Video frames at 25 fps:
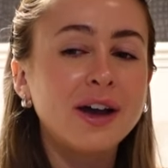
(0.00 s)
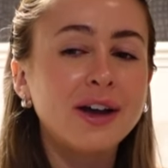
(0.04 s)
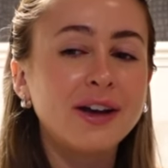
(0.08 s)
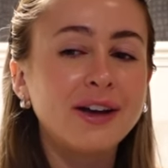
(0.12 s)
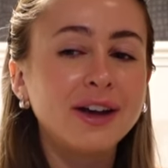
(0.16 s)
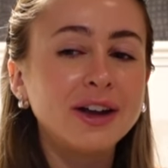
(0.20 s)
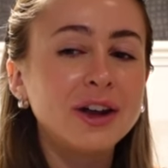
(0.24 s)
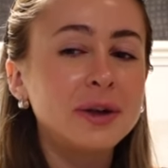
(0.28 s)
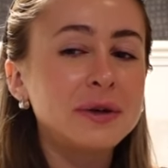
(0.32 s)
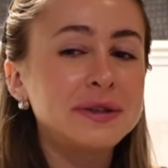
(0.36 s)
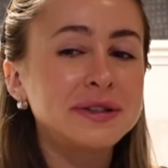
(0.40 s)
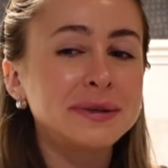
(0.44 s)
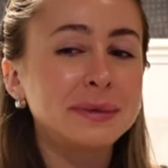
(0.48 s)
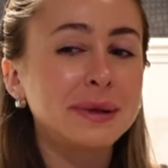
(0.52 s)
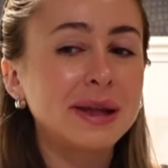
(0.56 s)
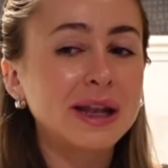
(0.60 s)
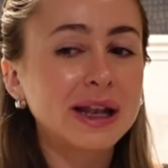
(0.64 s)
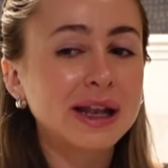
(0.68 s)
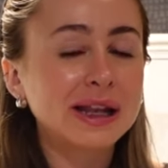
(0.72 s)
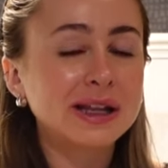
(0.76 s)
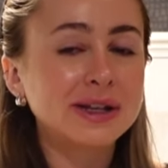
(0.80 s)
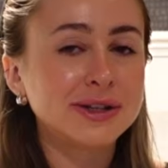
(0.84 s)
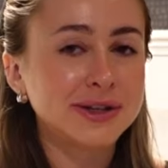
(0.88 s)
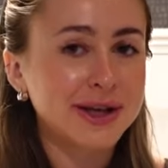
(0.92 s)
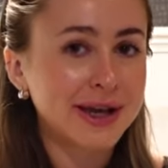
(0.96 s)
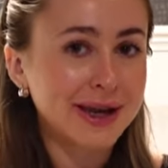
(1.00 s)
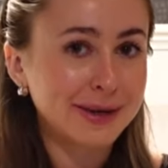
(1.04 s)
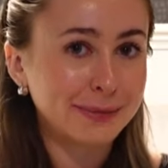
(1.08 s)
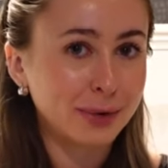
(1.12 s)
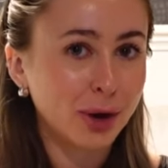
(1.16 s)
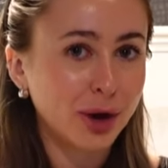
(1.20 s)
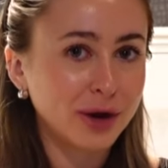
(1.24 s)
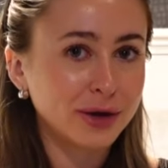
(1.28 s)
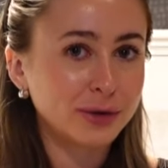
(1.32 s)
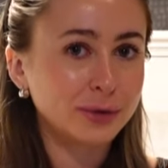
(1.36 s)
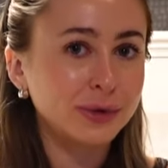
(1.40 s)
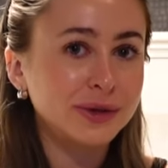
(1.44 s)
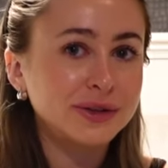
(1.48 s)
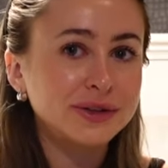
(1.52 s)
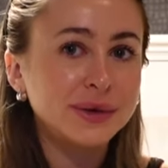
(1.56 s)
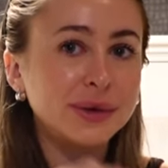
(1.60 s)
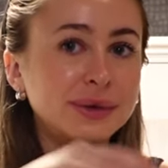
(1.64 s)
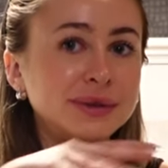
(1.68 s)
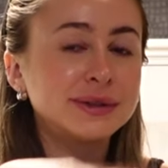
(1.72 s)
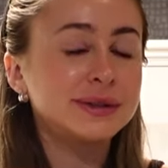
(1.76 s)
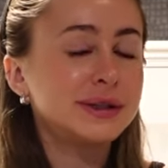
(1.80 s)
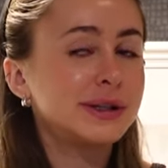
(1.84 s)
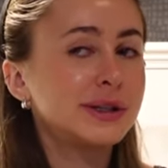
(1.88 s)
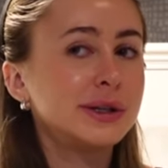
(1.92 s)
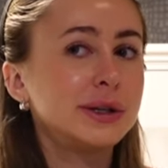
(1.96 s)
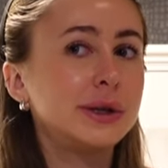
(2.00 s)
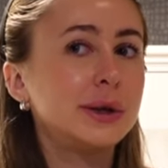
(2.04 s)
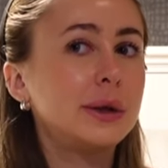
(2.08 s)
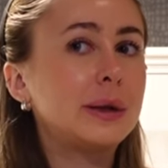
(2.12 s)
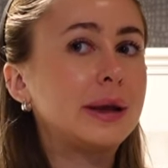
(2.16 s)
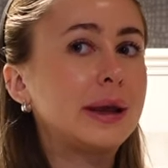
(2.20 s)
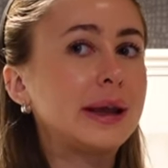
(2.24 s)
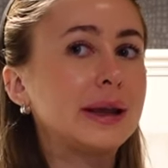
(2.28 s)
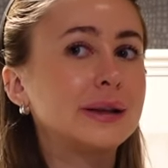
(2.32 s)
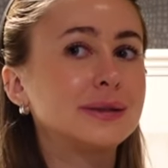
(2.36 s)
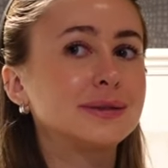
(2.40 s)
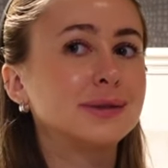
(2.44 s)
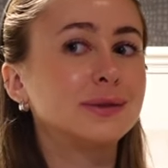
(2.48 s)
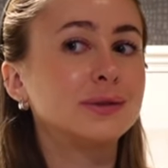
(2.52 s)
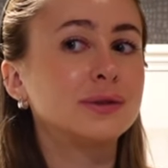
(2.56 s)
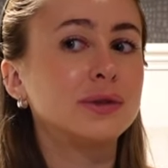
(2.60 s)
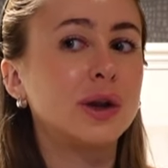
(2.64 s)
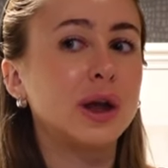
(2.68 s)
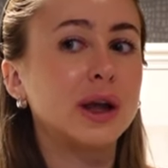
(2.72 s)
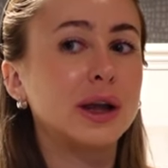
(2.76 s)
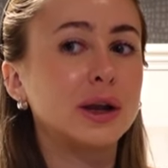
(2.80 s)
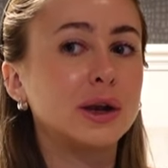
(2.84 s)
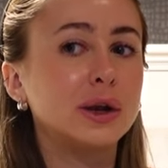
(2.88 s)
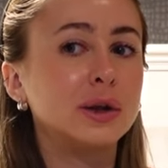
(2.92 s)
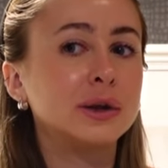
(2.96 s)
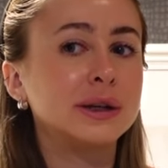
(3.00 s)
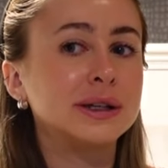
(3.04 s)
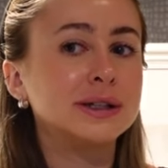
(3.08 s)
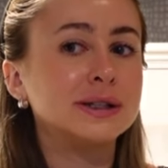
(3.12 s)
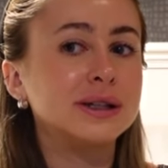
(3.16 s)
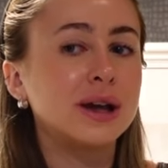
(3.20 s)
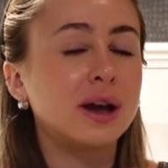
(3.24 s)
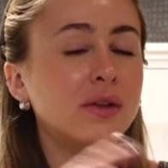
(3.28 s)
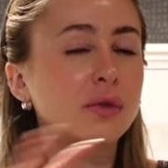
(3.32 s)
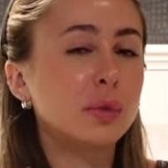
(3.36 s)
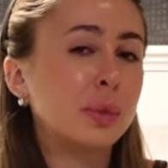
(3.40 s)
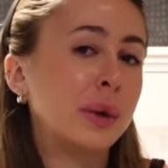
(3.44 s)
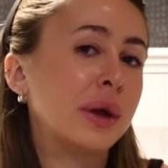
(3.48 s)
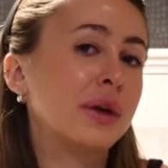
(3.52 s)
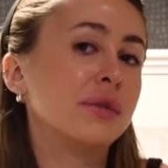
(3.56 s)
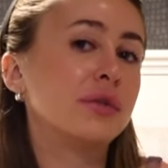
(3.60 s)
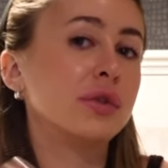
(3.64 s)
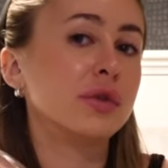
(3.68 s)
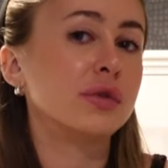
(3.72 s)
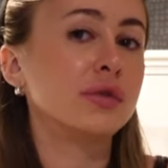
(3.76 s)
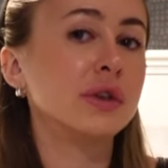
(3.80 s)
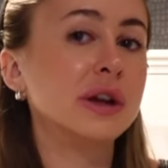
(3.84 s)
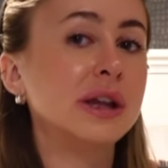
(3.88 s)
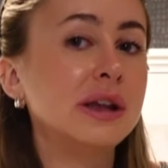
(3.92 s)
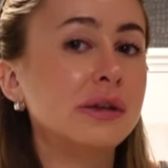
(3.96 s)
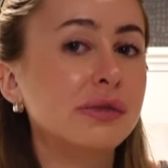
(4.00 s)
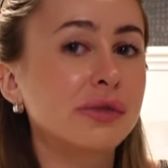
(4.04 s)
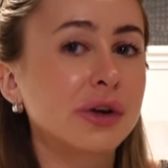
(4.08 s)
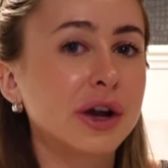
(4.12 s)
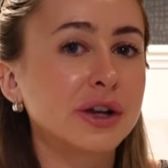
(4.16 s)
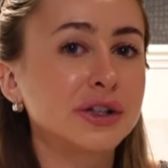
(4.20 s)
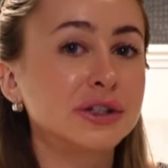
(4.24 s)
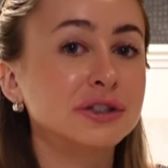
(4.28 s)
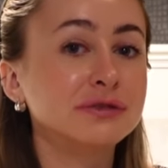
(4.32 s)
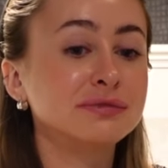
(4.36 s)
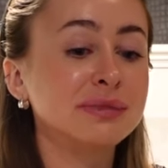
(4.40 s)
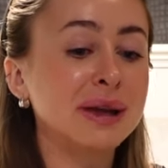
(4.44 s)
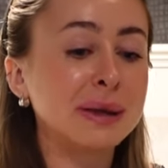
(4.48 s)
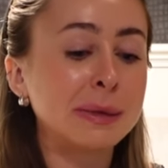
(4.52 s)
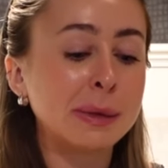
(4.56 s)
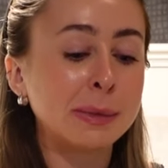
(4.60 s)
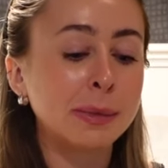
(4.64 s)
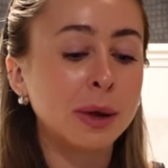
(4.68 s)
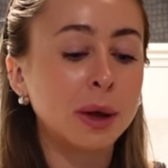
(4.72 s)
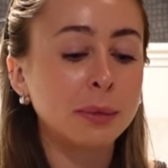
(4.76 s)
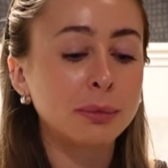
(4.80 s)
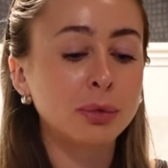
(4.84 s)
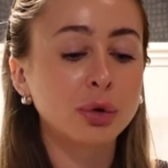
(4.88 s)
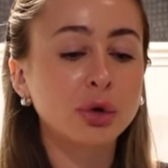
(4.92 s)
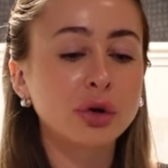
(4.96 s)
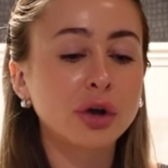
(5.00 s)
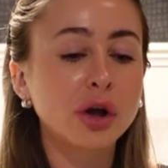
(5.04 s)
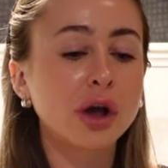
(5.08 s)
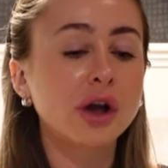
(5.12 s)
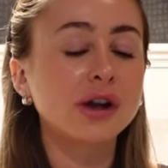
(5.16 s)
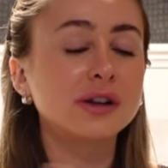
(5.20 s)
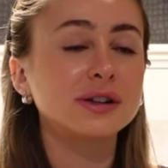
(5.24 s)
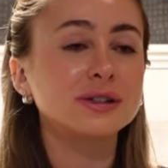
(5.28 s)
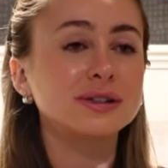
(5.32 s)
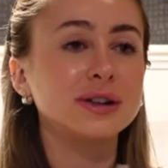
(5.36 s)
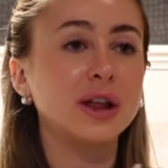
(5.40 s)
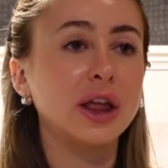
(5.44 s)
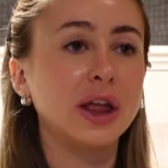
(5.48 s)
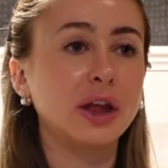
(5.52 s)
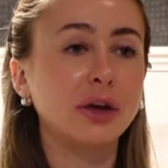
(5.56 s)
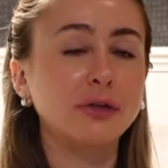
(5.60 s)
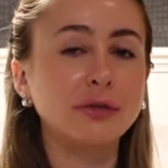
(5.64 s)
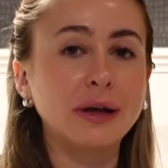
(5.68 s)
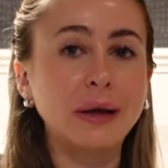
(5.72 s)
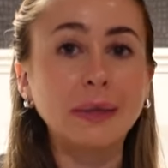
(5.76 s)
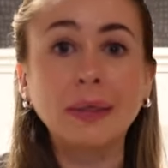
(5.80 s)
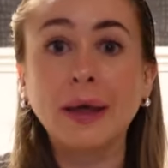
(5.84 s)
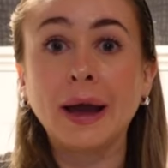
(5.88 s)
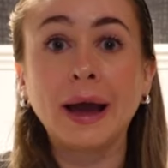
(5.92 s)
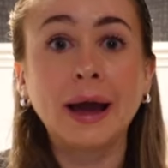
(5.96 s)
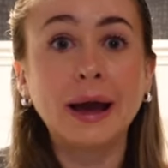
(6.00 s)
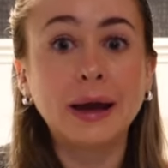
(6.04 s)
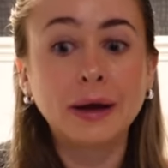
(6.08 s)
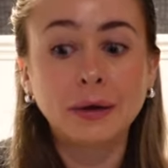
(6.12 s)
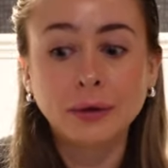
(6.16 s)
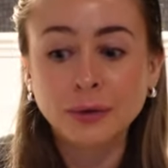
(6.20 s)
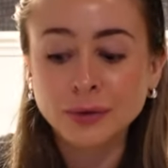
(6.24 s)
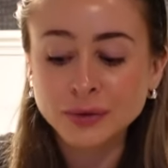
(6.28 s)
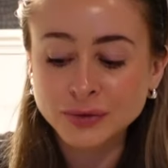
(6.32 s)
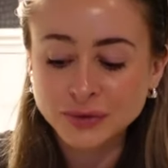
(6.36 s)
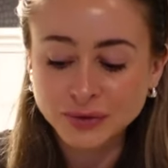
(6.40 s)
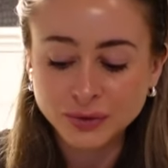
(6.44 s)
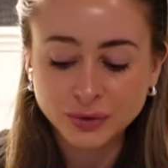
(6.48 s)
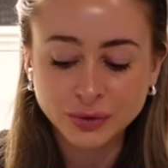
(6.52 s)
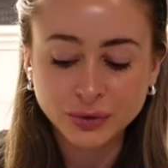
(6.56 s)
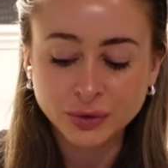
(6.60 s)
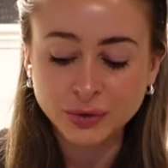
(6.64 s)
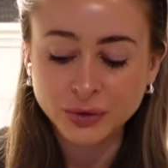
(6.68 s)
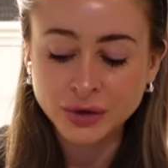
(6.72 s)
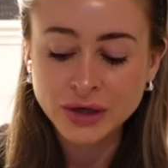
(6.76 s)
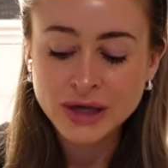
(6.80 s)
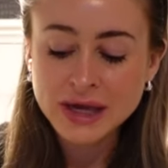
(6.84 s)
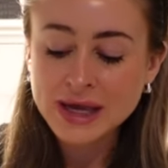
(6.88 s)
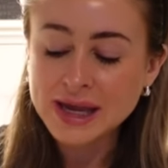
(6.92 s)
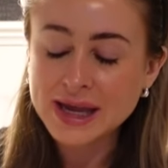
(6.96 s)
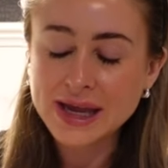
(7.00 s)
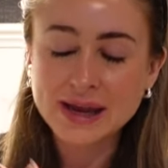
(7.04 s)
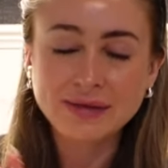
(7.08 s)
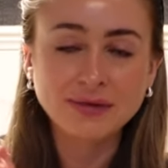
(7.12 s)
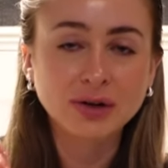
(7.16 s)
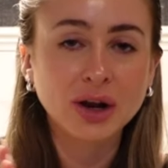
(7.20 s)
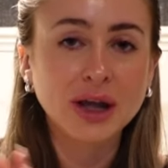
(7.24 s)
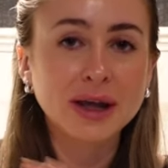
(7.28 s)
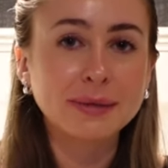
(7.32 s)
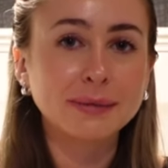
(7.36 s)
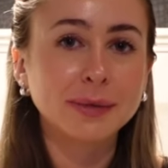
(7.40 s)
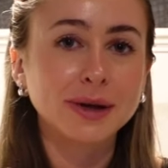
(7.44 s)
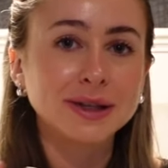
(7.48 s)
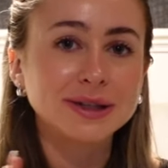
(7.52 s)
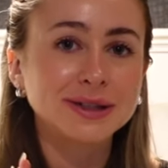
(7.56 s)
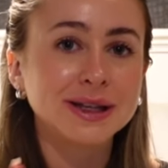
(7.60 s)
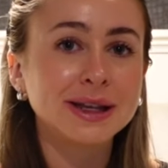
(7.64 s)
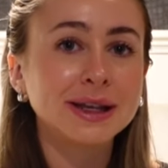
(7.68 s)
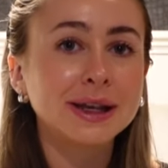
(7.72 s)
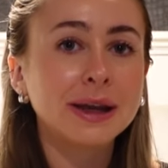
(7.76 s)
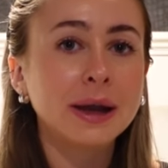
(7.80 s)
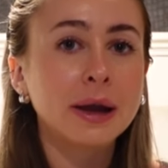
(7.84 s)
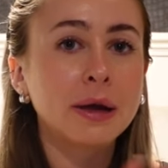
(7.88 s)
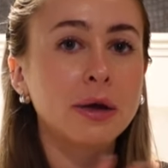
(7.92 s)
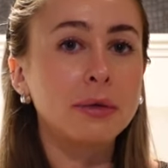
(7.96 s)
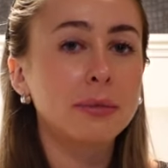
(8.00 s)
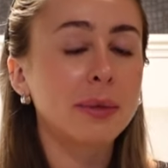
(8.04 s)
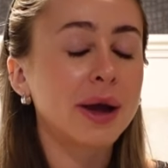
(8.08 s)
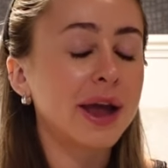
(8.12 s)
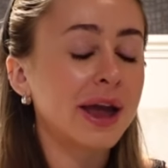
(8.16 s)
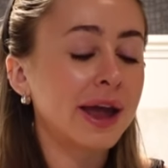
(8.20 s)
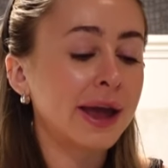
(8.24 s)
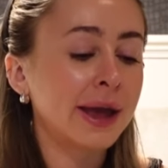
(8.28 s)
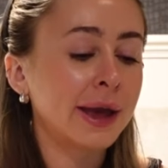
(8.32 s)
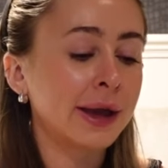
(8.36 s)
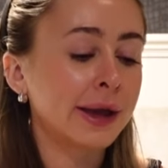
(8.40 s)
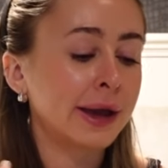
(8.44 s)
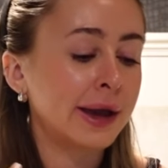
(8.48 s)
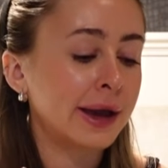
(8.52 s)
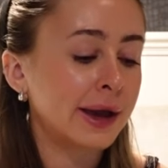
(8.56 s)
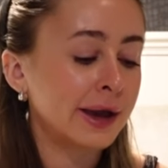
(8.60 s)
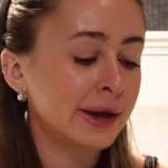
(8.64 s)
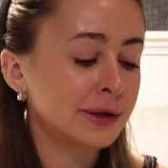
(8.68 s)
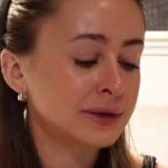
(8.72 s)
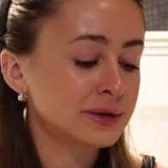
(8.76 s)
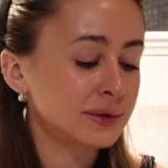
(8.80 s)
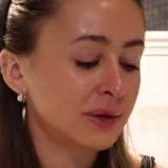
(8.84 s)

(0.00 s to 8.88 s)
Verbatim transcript: I know it's a bit cliche, but I always go into the new year sort of like looking to have a bit of a refresh of maybe my products, like around the house or even like my skincare and my hair care.